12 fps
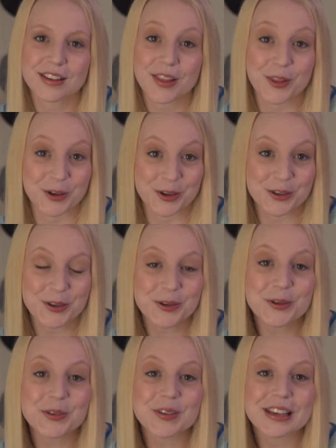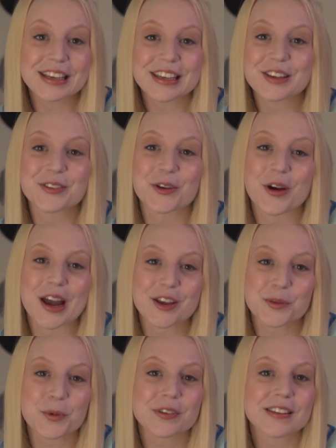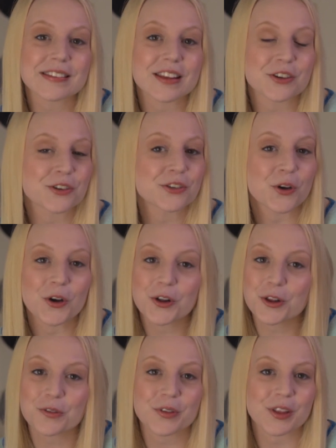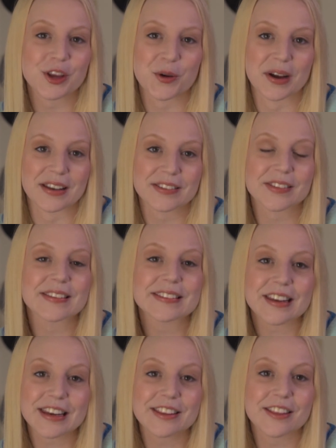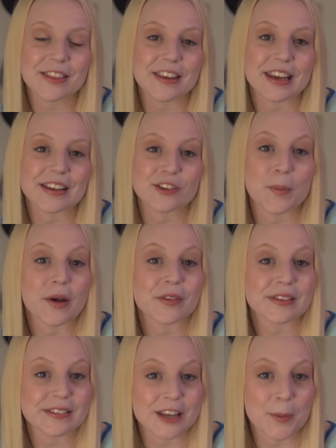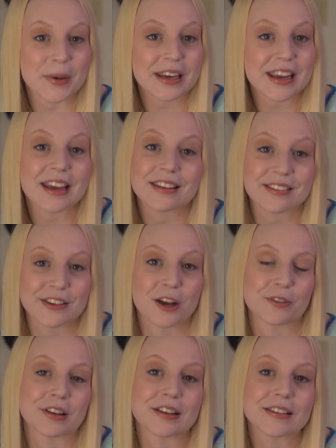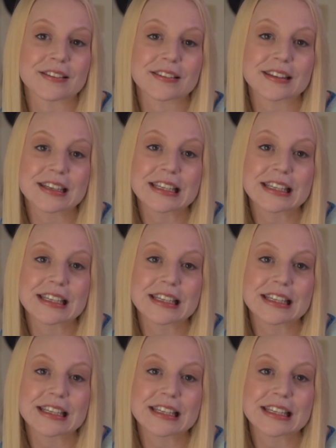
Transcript: The good news is there are experts at centers all over the U.S. that study the things about the stomach and esophagus.